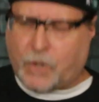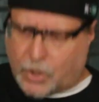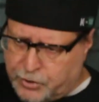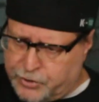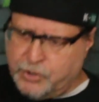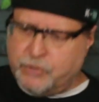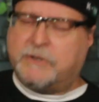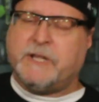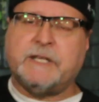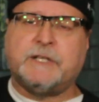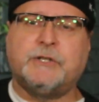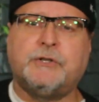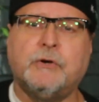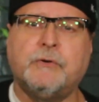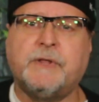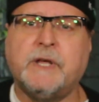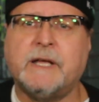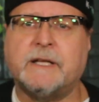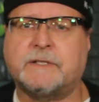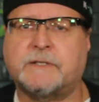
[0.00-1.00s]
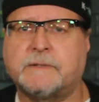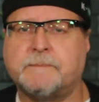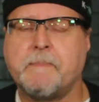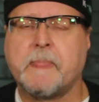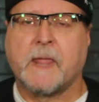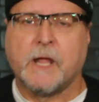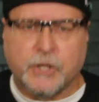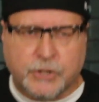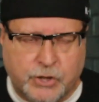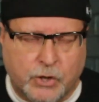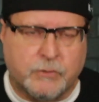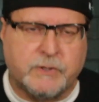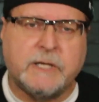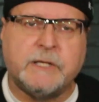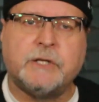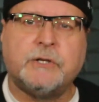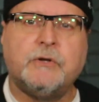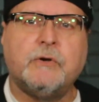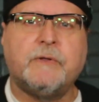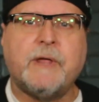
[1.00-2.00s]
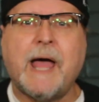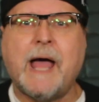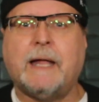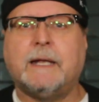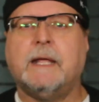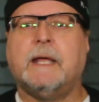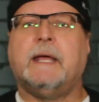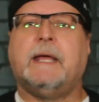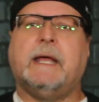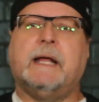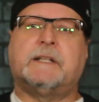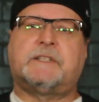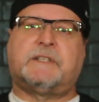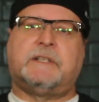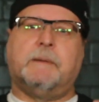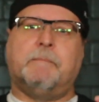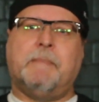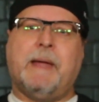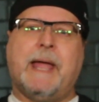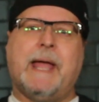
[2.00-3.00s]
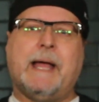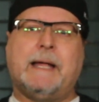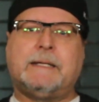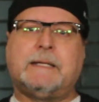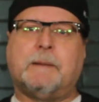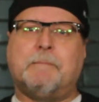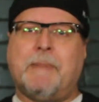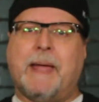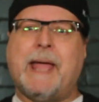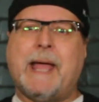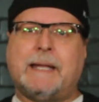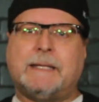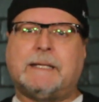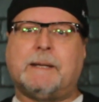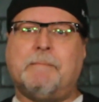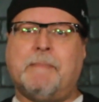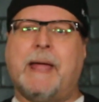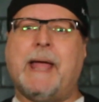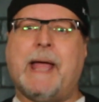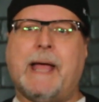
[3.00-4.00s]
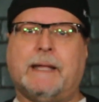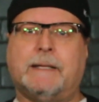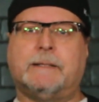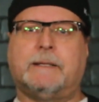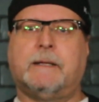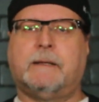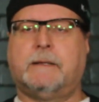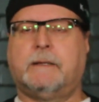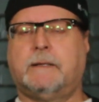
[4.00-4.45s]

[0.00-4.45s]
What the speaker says: You need to do this. You need to do that. It's demand, demand, demand.